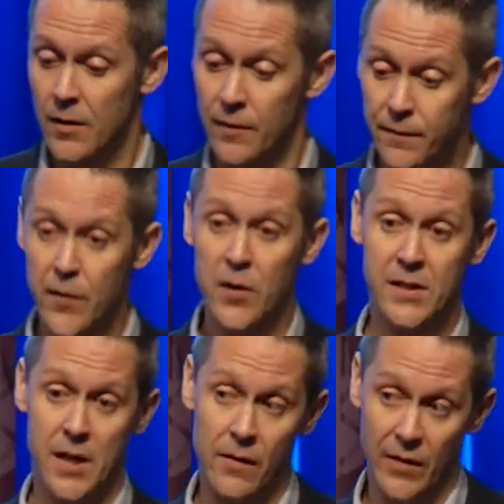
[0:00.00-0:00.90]
The
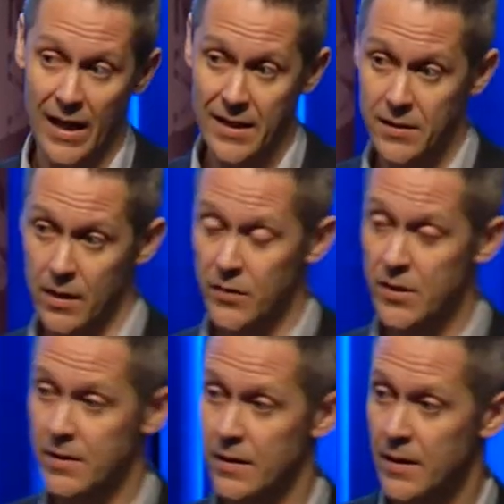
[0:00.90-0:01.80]
first overlay
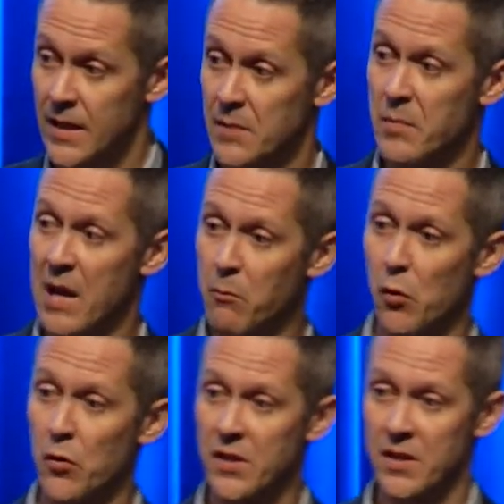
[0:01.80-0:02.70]
service is being
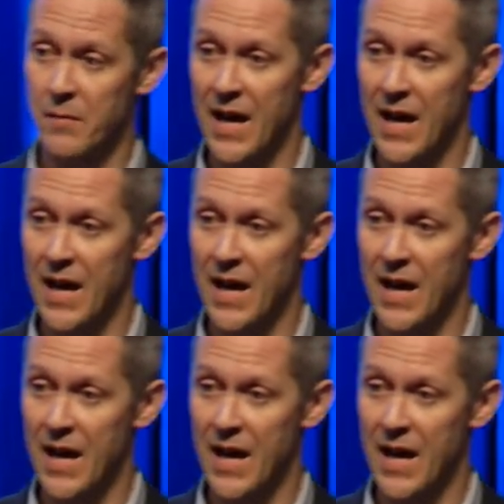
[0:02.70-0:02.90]
brought to the